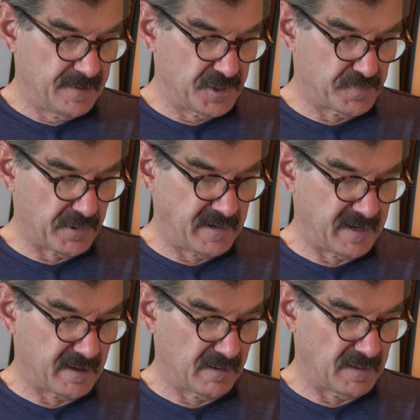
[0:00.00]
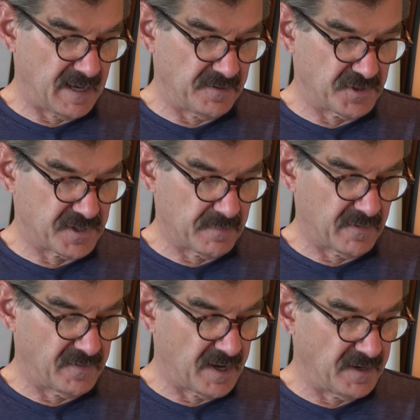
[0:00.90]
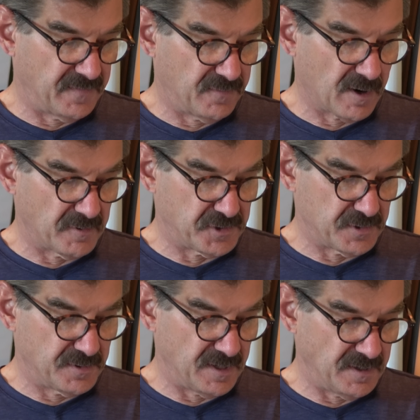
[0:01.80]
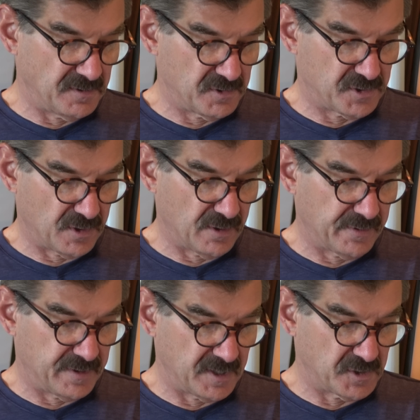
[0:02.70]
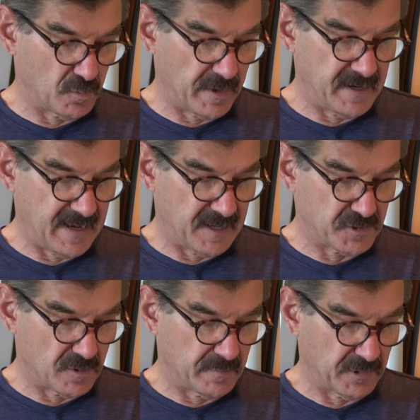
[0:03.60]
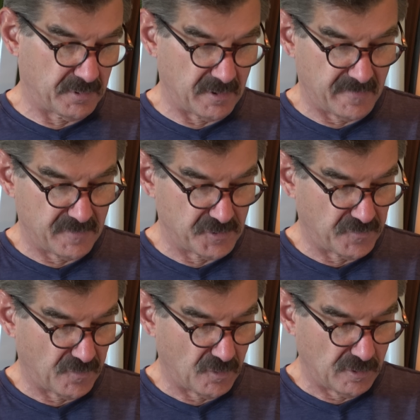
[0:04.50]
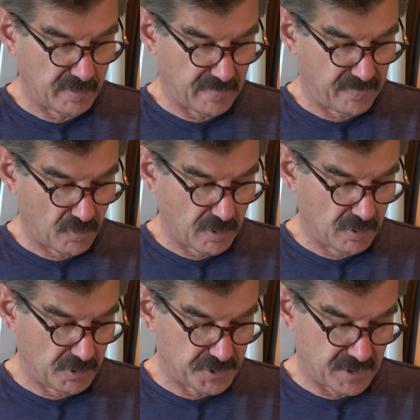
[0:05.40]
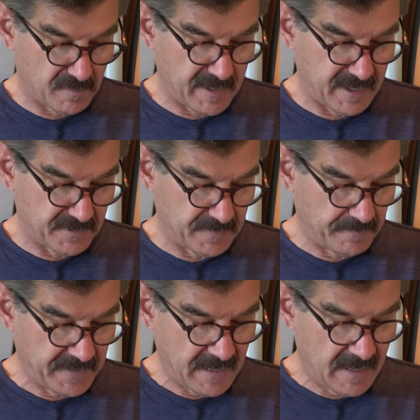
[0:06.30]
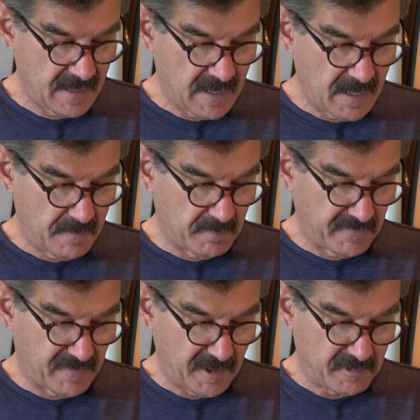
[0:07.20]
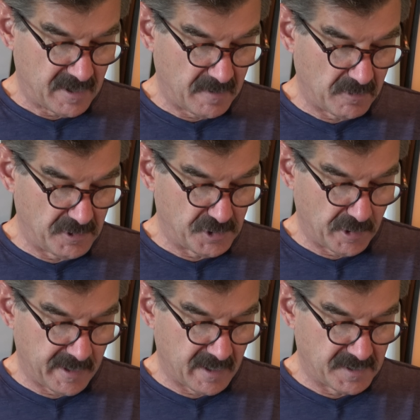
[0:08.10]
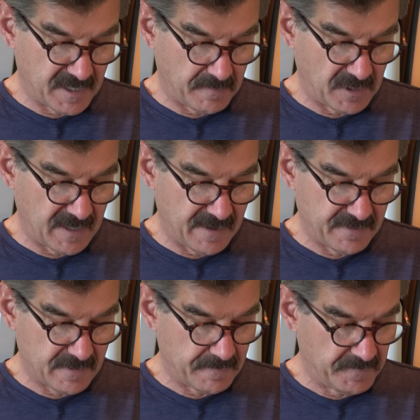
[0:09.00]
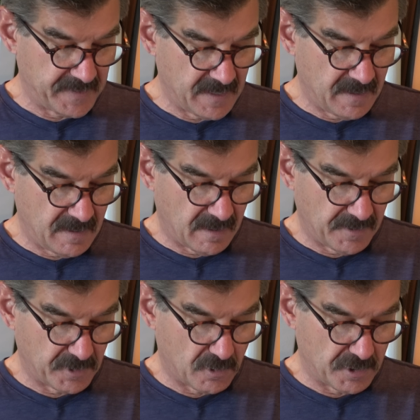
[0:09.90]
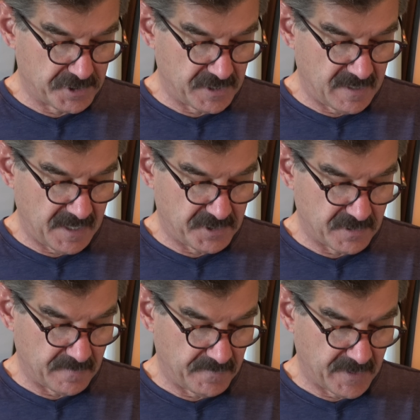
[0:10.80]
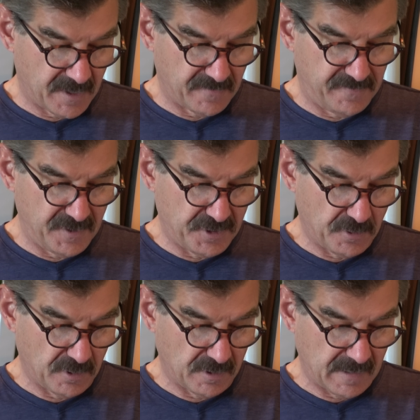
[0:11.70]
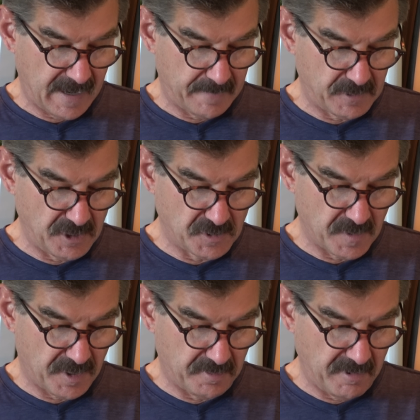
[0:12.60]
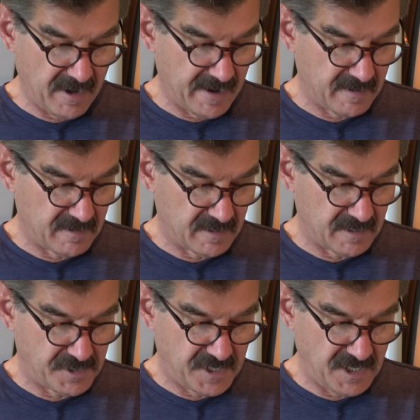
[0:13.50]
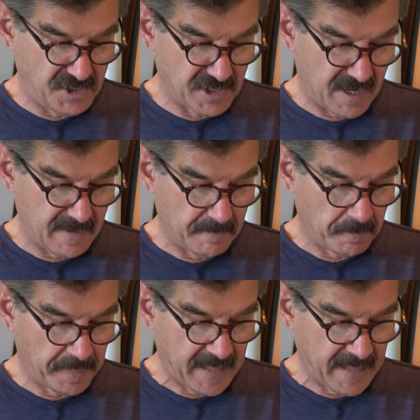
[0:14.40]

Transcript: This particular day in the summer of '94, I was 13 years old, and things went as normal through the first four holes of the round. My father and I were enjoying our time together on the course in nature. On the 5th hole, I happened to use my 3-iron on a tee shot